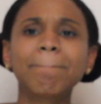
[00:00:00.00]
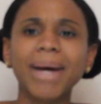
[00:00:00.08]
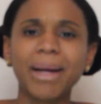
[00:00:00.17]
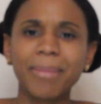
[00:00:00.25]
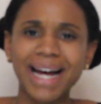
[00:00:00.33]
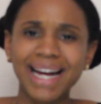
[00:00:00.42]

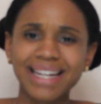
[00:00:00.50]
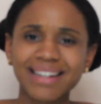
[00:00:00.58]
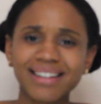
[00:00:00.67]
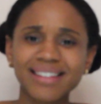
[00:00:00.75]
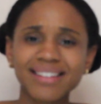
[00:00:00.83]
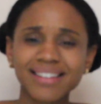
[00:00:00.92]
My
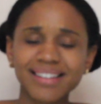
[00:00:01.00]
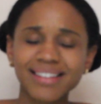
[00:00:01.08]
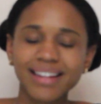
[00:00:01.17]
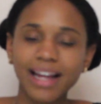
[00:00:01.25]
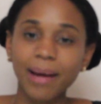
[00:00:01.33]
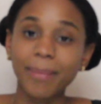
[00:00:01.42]
back
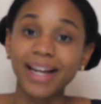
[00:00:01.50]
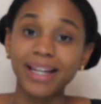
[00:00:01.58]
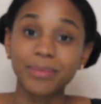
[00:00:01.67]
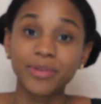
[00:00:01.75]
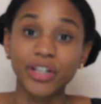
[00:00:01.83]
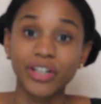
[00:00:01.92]
and my
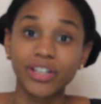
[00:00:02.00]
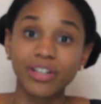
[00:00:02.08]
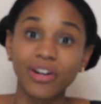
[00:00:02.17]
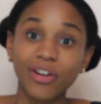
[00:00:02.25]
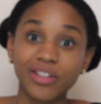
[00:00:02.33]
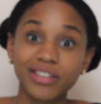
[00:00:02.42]
hips hurt
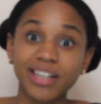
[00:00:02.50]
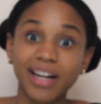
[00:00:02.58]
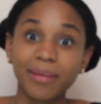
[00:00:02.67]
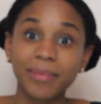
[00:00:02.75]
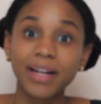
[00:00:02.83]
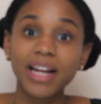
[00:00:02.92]
all the
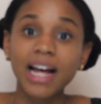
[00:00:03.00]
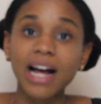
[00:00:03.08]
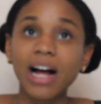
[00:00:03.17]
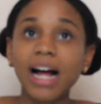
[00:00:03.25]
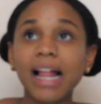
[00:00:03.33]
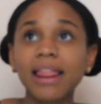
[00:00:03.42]
time.
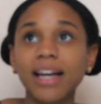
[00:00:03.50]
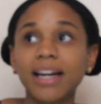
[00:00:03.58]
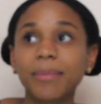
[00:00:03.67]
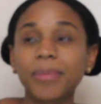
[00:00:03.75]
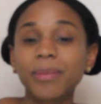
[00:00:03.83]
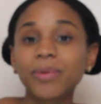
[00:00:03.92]

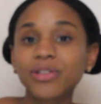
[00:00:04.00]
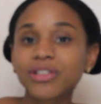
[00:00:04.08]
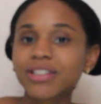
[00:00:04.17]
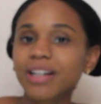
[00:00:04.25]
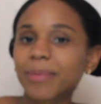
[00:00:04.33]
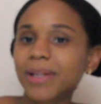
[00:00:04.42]
Like, people
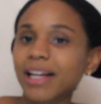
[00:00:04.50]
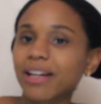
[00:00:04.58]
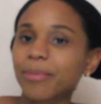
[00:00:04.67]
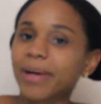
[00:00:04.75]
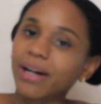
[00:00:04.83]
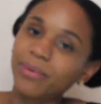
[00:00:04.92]
used to tell me that
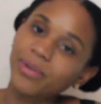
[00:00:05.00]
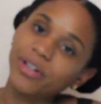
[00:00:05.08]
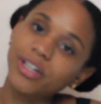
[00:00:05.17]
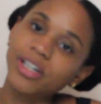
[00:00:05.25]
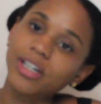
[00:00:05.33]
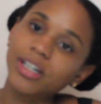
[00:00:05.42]
your back would
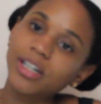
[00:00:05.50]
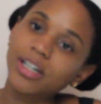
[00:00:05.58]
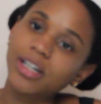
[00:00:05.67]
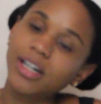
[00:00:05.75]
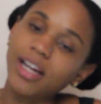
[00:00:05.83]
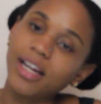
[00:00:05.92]
hurt,
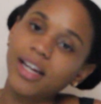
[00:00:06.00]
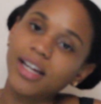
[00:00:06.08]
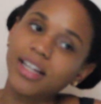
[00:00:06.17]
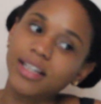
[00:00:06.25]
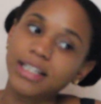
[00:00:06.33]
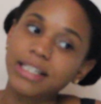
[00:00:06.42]

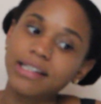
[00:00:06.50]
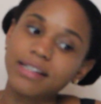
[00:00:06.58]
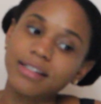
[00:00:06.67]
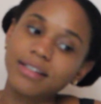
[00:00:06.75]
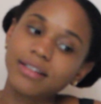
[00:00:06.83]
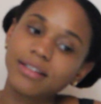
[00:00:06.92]
and